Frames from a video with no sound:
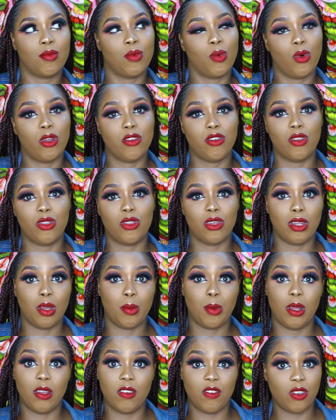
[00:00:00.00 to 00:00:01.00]
what you thought
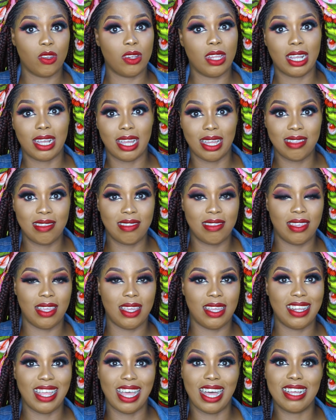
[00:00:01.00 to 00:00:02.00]
about the video. Like I
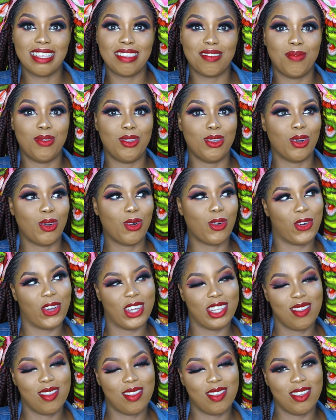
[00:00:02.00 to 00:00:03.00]
said, ask me your
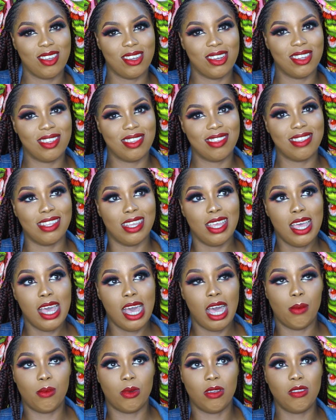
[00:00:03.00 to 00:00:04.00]
questions.
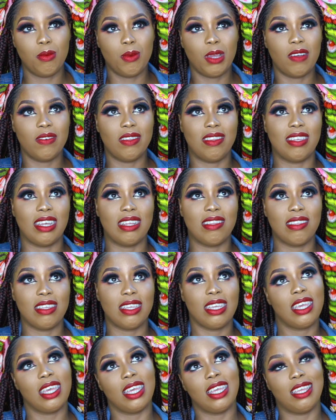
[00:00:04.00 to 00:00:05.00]
I'm going to be having a
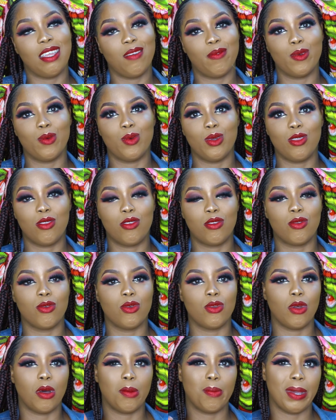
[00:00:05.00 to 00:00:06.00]
30k giveaway
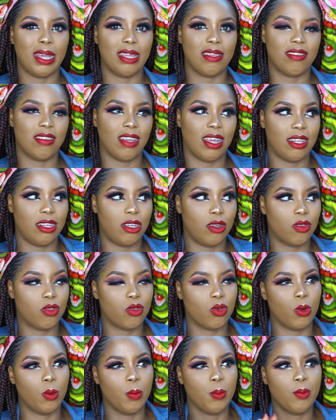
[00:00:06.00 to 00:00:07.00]
soon on my channel,
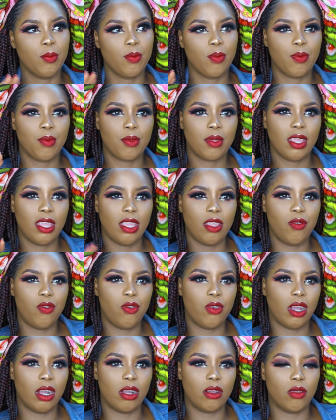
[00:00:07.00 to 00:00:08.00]
so
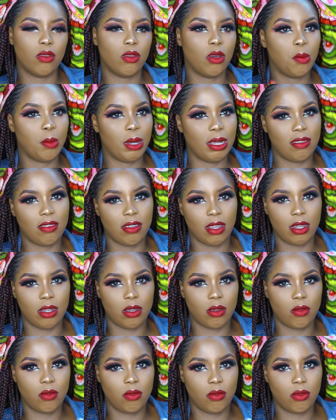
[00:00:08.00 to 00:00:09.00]
if you are not on my
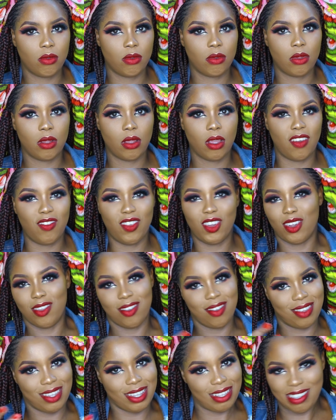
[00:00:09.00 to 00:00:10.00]
channel, I'm not
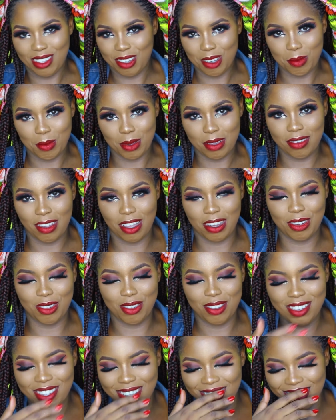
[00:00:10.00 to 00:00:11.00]
going to 30k on my channel,